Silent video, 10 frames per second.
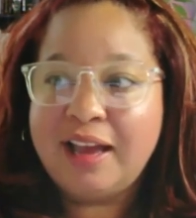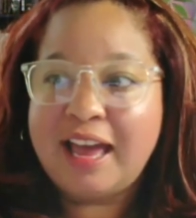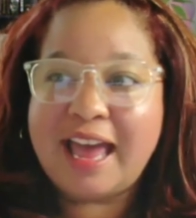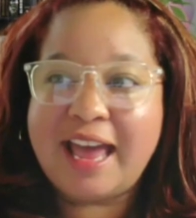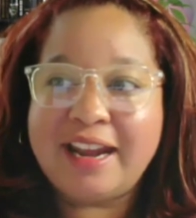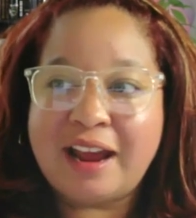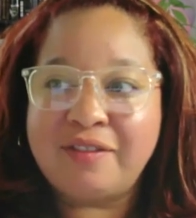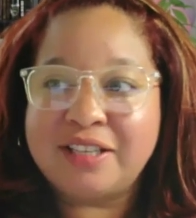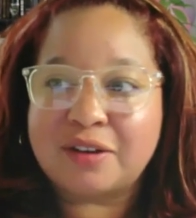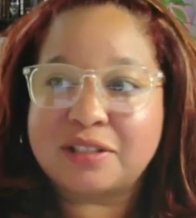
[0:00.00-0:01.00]
And every
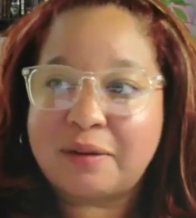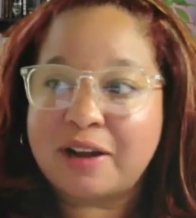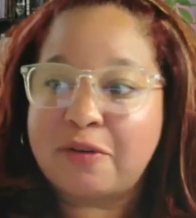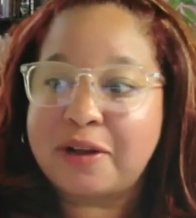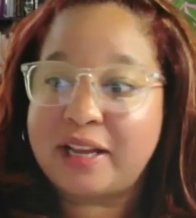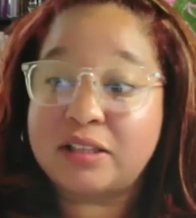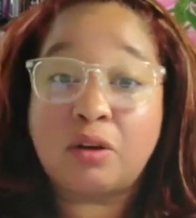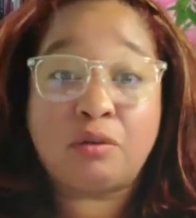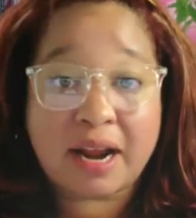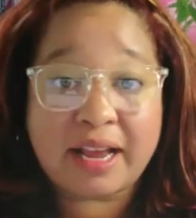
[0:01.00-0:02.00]
single time I go against,
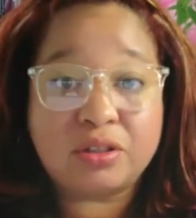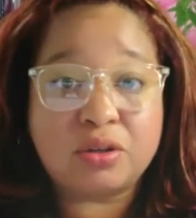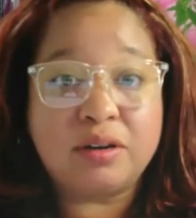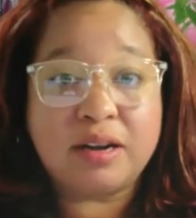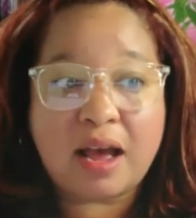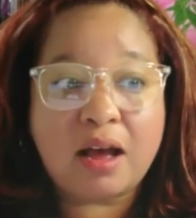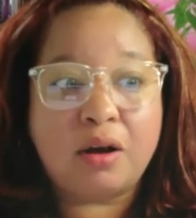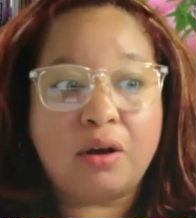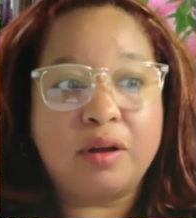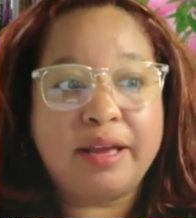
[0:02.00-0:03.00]
right. So
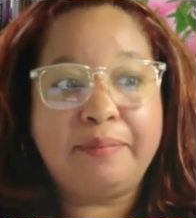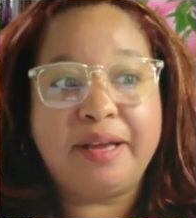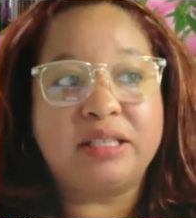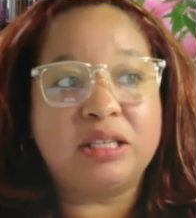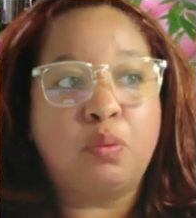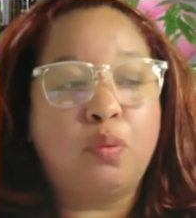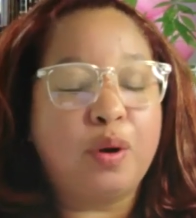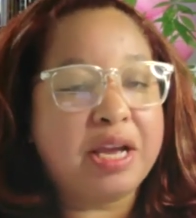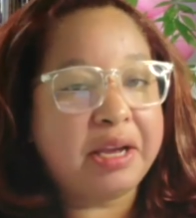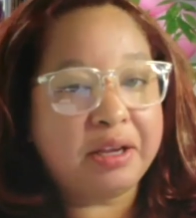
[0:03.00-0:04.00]
now it makes it mm.
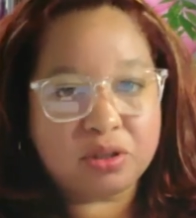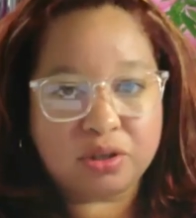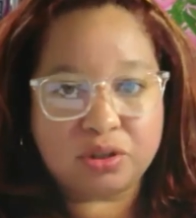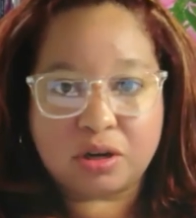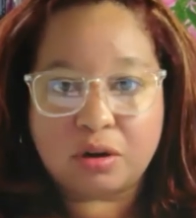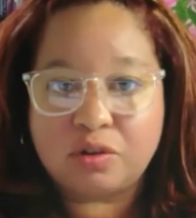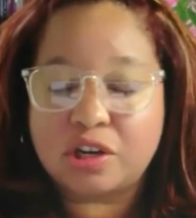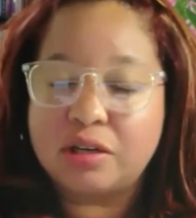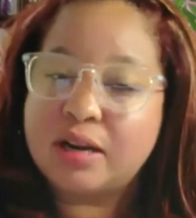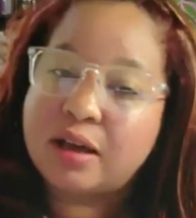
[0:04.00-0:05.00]
way easier to coach
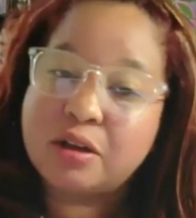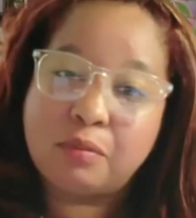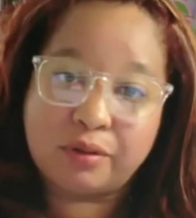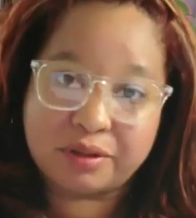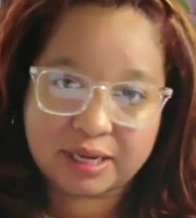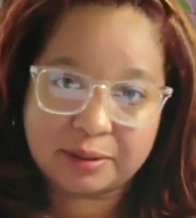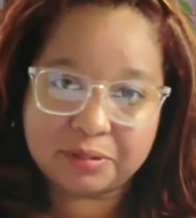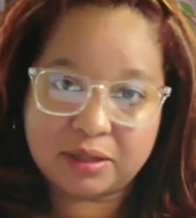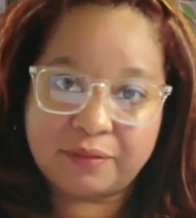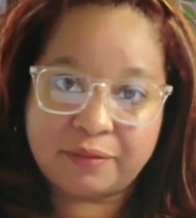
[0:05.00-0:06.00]
because now you're more
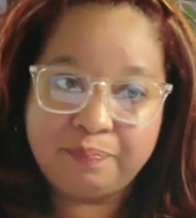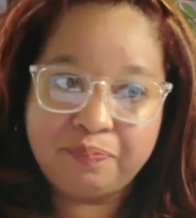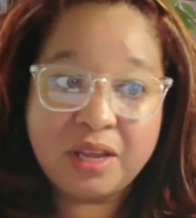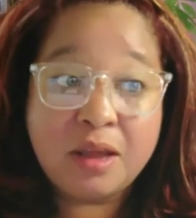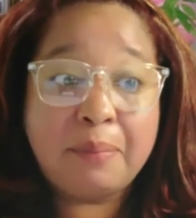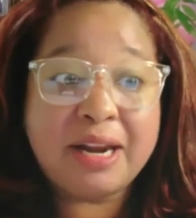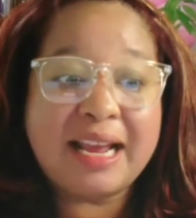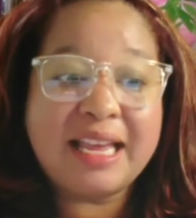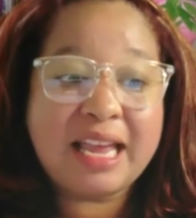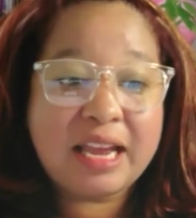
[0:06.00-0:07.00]
receptive yeah. but I
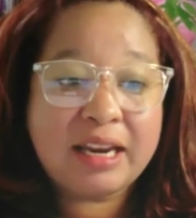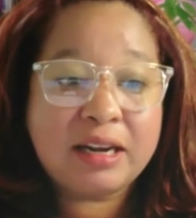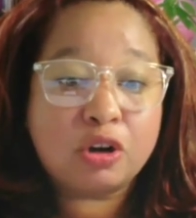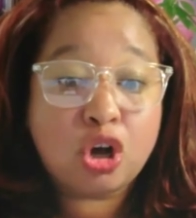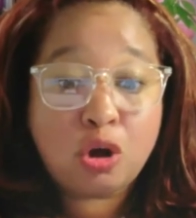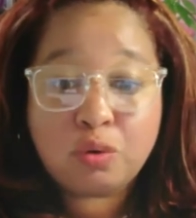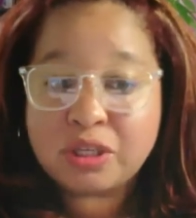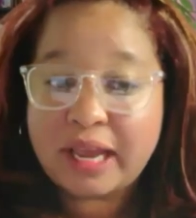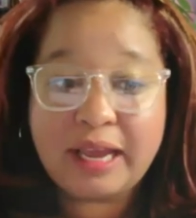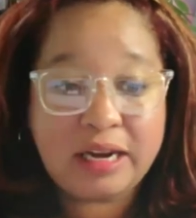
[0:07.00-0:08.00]
can't coach
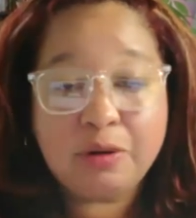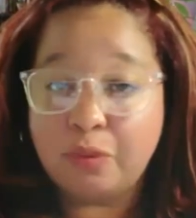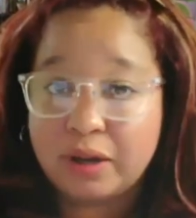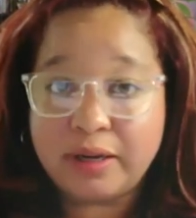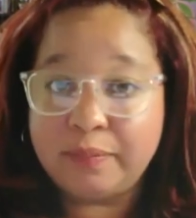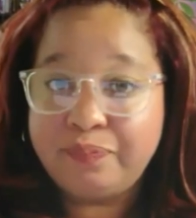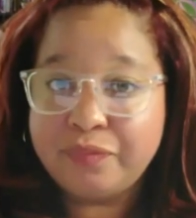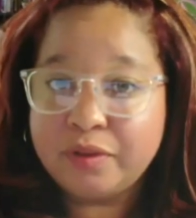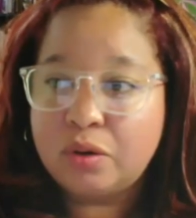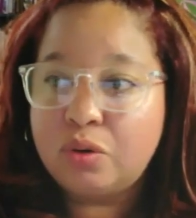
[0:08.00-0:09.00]
anyone
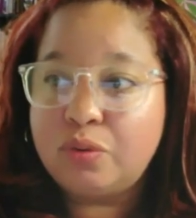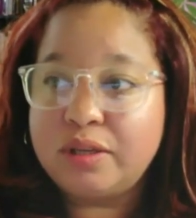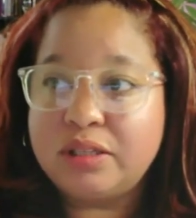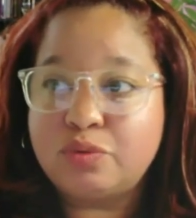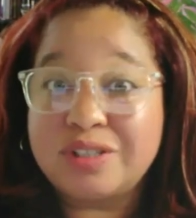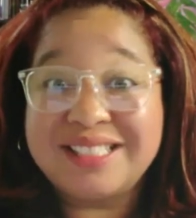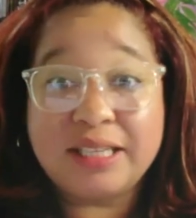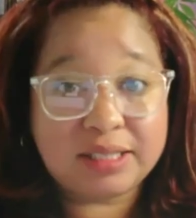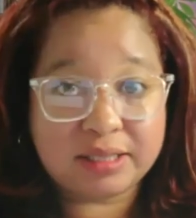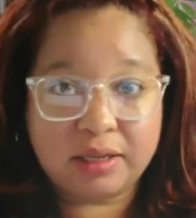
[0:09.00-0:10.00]
who is
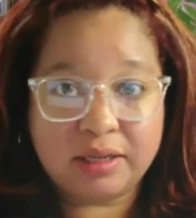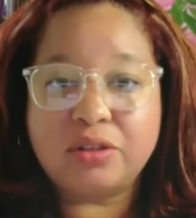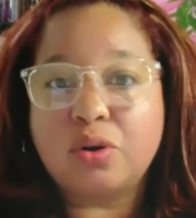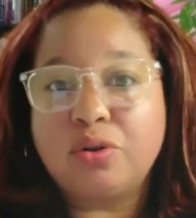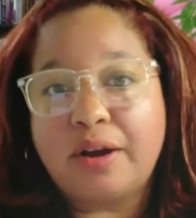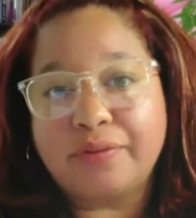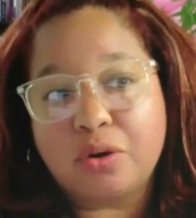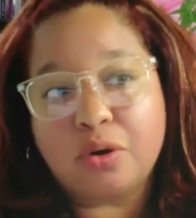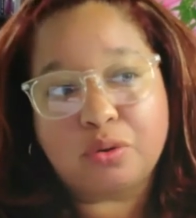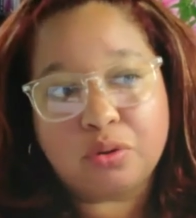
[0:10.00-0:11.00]
resistant. So you have to
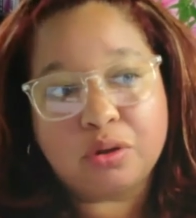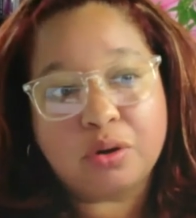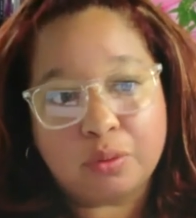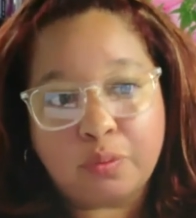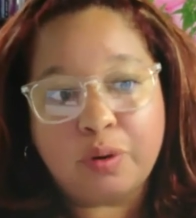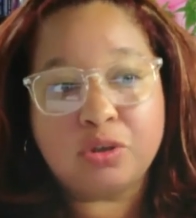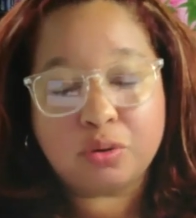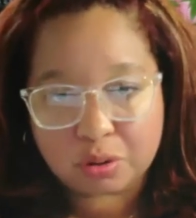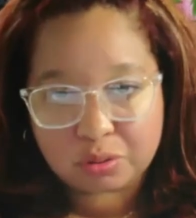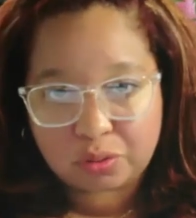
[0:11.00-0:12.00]
go through the go what you
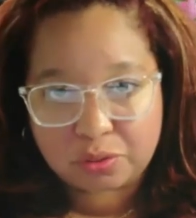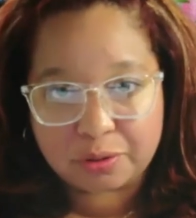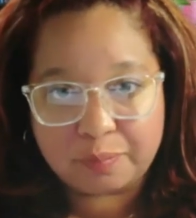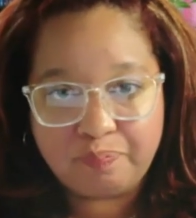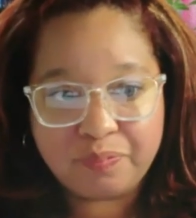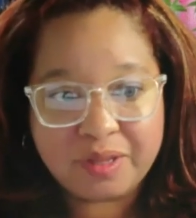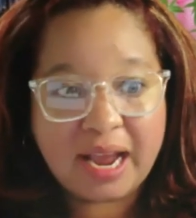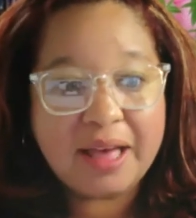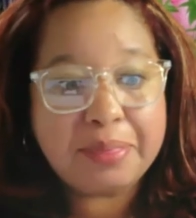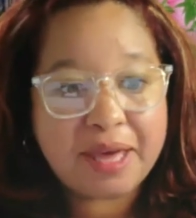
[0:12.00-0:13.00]
go through
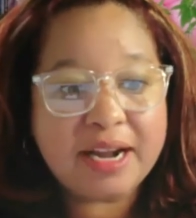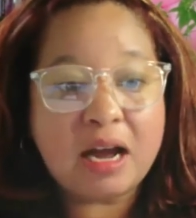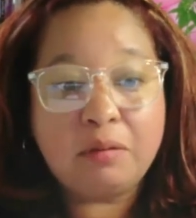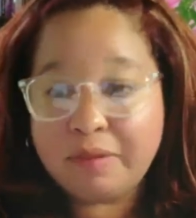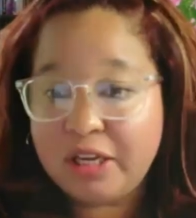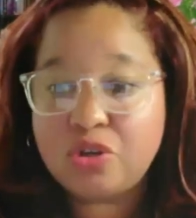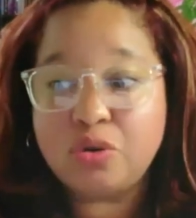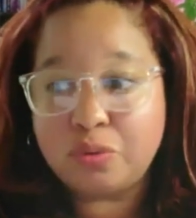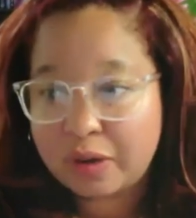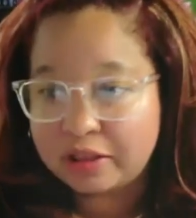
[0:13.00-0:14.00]
and then I'll meet
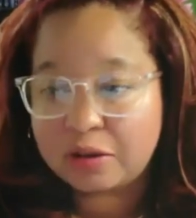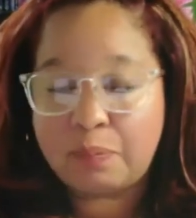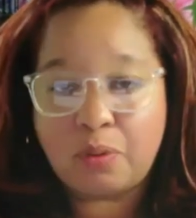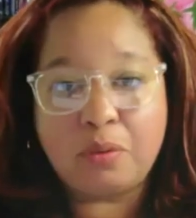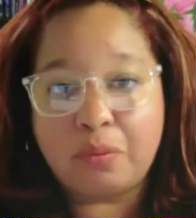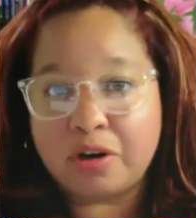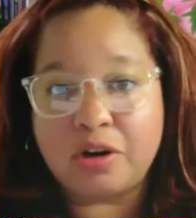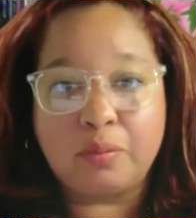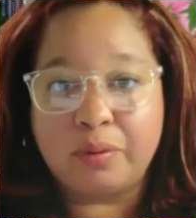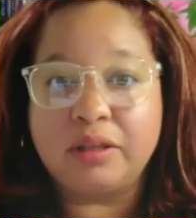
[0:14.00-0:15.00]
you at the point where
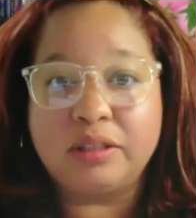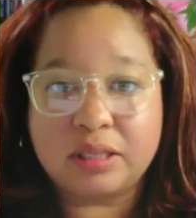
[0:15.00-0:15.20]
you're willing to